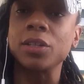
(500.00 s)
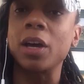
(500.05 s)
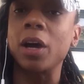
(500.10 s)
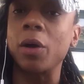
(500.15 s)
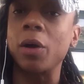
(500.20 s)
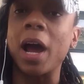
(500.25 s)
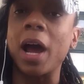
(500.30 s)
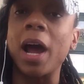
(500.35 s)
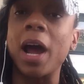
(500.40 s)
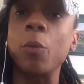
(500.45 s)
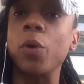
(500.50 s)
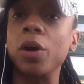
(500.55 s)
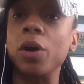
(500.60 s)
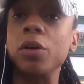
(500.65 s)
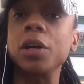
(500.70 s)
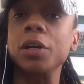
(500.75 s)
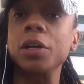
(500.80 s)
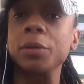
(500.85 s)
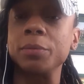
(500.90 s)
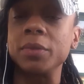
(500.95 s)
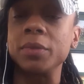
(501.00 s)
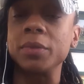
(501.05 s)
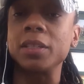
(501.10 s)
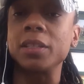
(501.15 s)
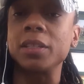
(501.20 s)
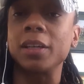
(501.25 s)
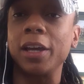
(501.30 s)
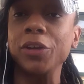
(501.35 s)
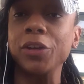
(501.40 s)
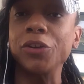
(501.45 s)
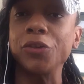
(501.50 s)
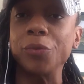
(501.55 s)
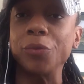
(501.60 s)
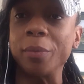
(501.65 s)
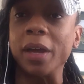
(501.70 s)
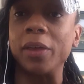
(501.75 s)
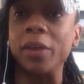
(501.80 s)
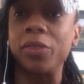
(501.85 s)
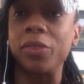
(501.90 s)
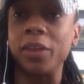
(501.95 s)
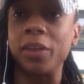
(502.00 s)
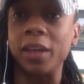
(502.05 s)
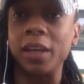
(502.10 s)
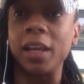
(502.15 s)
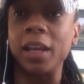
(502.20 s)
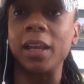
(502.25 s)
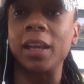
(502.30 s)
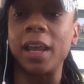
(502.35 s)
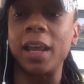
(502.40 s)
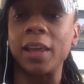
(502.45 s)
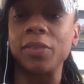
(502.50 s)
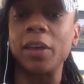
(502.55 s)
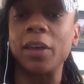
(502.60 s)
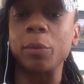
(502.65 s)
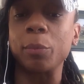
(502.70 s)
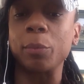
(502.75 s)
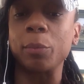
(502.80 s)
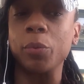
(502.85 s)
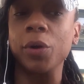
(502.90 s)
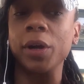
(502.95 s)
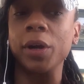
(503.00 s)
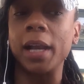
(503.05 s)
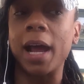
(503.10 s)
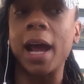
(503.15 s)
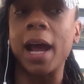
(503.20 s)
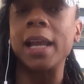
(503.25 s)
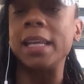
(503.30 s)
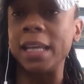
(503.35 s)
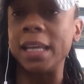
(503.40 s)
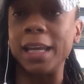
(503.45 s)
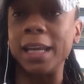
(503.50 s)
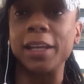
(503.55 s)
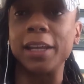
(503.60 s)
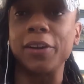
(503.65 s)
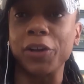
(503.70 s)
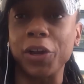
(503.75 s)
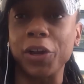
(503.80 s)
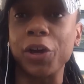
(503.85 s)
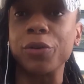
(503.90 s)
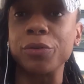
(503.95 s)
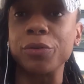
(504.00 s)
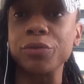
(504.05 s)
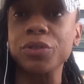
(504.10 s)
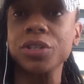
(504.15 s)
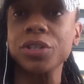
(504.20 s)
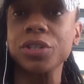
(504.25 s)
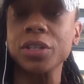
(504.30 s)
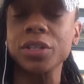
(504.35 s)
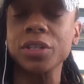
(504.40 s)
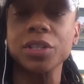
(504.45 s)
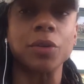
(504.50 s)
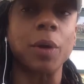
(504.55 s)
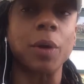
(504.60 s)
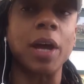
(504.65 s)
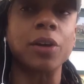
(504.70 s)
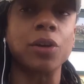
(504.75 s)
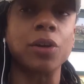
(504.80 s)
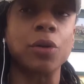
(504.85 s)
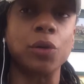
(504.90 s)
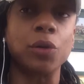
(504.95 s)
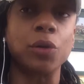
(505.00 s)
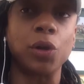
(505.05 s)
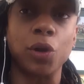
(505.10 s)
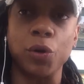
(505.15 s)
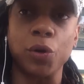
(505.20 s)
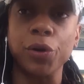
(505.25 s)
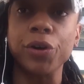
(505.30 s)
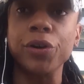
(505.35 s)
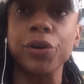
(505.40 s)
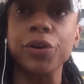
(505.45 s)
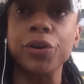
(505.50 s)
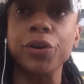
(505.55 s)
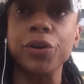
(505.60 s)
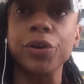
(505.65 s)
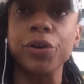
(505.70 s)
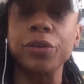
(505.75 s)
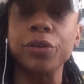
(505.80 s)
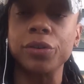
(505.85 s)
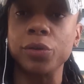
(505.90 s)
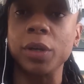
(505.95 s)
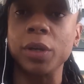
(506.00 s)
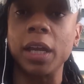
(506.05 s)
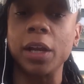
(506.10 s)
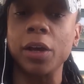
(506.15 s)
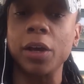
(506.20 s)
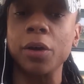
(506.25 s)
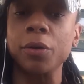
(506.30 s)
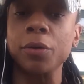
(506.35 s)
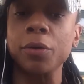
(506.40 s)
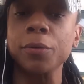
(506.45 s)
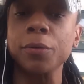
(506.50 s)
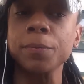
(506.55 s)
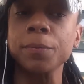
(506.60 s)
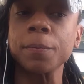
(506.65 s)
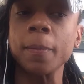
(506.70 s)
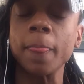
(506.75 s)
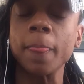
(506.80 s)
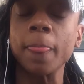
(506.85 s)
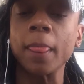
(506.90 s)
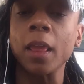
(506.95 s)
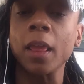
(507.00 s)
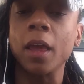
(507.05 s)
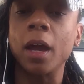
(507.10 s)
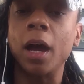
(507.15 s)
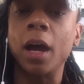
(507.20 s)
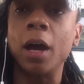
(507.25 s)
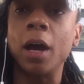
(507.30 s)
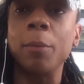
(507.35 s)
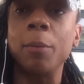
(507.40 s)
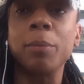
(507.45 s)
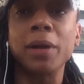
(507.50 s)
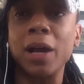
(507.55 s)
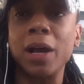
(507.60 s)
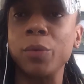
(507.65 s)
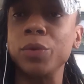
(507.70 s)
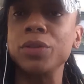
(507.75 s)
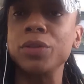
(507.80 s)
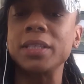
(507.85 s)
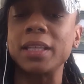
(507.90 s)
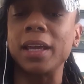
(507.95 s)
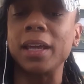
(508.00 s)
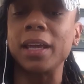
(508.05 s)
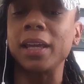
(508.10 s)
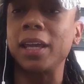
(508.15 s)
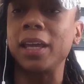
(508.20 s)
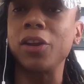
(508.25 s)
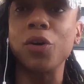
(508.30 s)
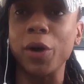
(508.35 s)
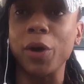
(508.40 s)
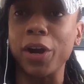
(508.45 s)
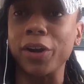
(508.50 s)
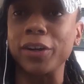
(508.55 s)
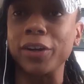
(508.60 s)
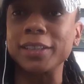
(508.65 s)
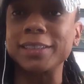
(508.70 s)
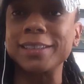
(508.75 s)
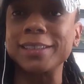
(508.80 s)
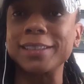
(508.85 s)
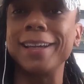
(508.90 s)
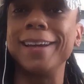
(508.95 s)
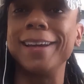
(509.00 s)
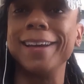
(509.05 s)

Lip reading: So I welcomed a new method, and at that point, I needed a coach. So I no longer do keto, but I will say keto works.